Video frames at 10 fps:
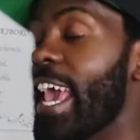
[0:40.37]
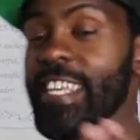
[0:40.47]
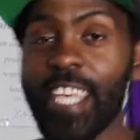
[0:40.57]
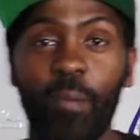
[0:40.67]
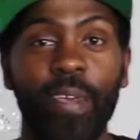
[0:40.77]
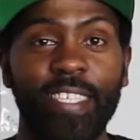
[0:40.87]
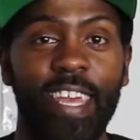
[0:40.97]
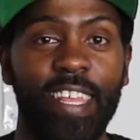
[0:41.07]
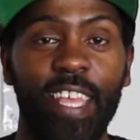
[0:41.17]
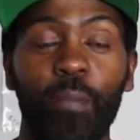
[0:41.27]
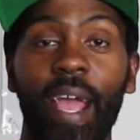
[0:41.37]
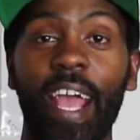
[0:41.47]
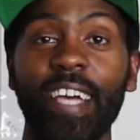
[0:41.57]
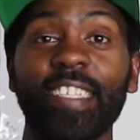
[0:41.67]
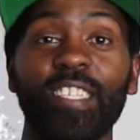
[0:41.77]
case I miss anything, my
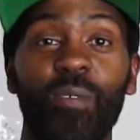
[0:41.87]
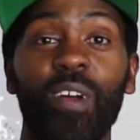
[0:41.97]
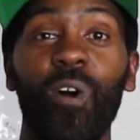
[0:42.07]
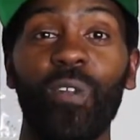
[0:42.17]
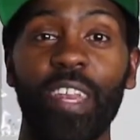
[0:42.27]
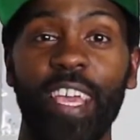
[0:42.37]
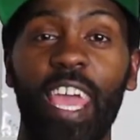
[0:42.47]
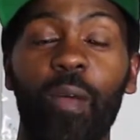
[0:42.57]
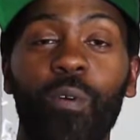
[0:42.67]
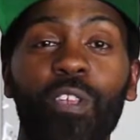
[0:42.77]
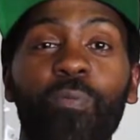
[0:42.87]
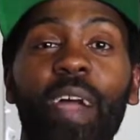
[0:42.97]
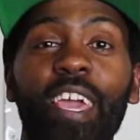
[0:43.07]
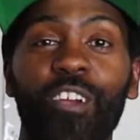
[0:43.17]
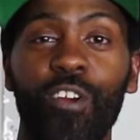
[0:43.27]
cousin's the one holding the camera, and you
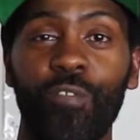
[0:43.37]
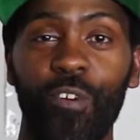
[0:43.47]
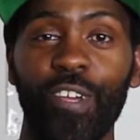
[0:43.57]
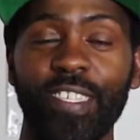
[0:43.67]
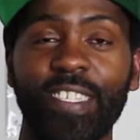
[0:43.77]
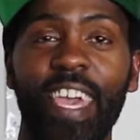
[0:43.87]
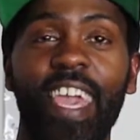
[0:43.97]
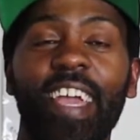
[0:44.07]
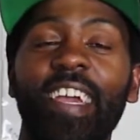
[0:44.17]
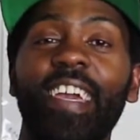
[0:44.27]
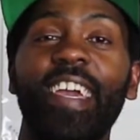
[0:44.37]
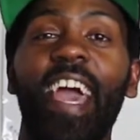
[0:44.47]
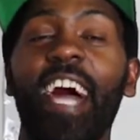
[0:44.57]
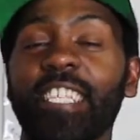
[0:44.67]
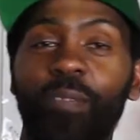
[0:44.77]
might hear her voice
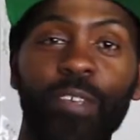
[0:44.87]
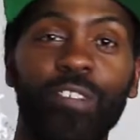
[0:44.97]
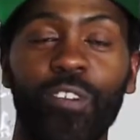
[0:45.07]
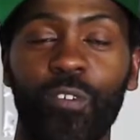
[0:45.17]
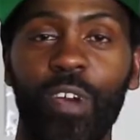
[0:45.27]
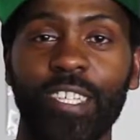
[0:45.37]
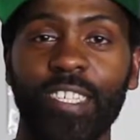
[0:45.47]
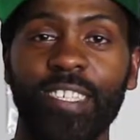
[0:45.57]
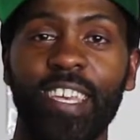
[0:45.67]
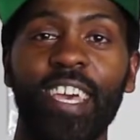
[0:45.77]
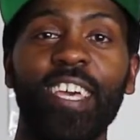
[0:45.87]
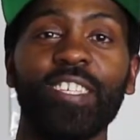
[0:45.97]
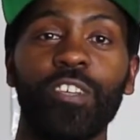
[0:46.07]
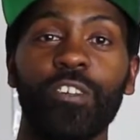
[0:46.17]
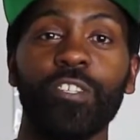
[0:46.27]
asking me certain questions.
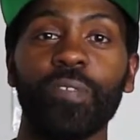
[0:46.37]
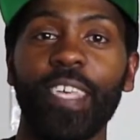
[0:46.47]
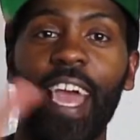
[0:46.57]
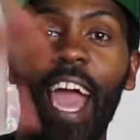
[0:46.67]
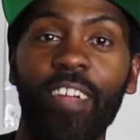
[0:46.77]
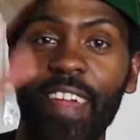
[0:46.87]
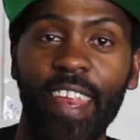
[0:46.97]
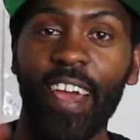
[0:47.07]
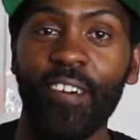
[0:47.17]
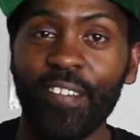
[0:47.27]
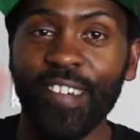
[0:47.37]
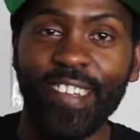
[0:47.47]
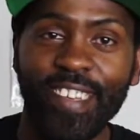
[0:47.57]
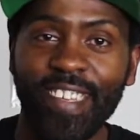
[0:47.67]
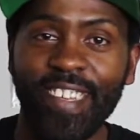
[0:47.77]
So she'll say hi right now.
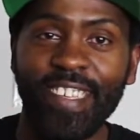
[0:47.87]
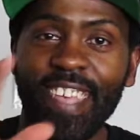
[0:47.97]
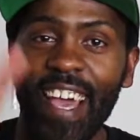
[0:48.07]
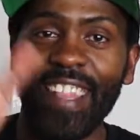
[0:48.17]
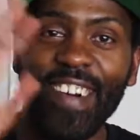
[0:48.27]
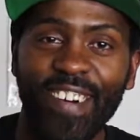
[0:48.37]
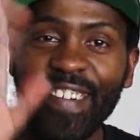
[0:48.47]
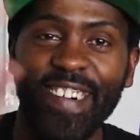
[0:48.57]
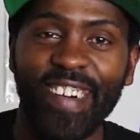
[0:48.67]
Say hello.